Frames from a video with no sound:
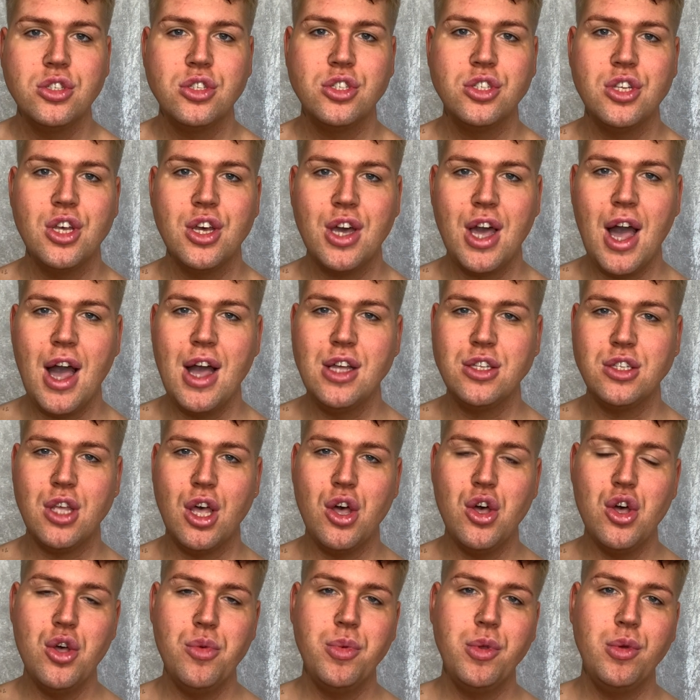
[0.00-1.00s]
So guys, I
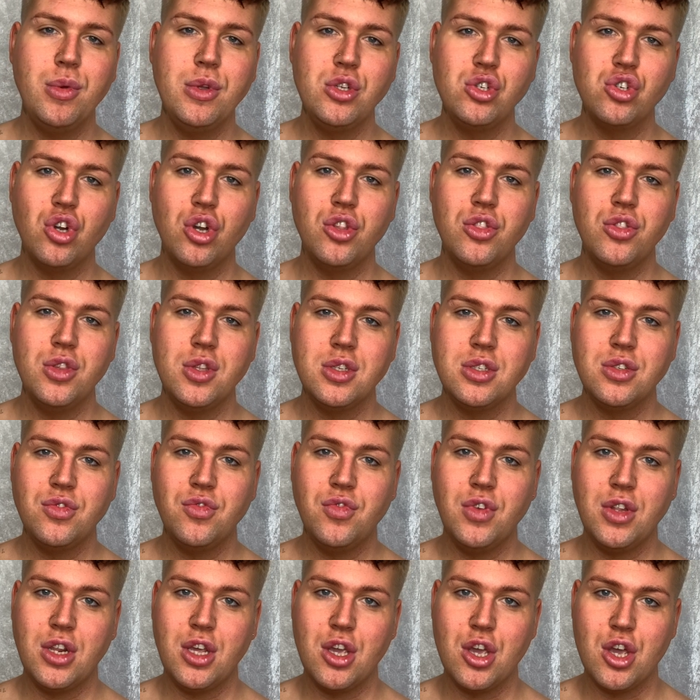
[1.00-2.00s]
hope you enjoyed this
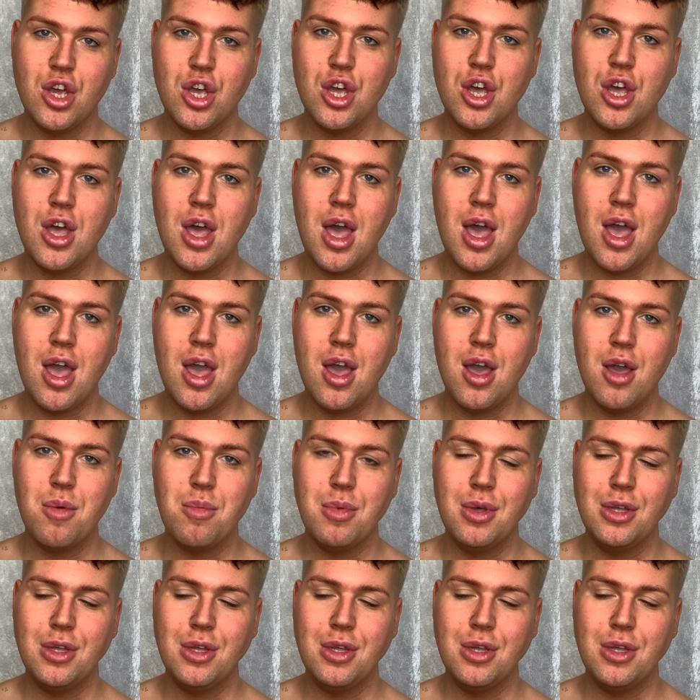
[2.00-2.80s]
video.